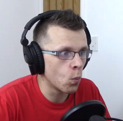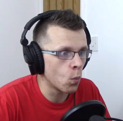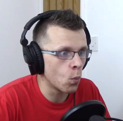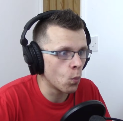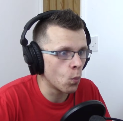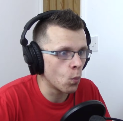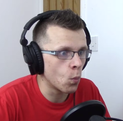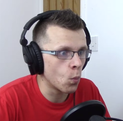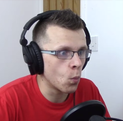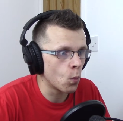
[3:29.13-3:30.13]

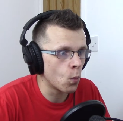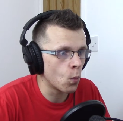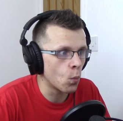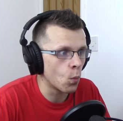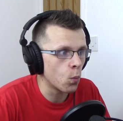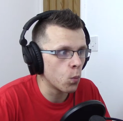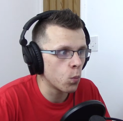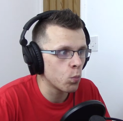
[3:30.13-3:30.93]
No one is speaking in this clip.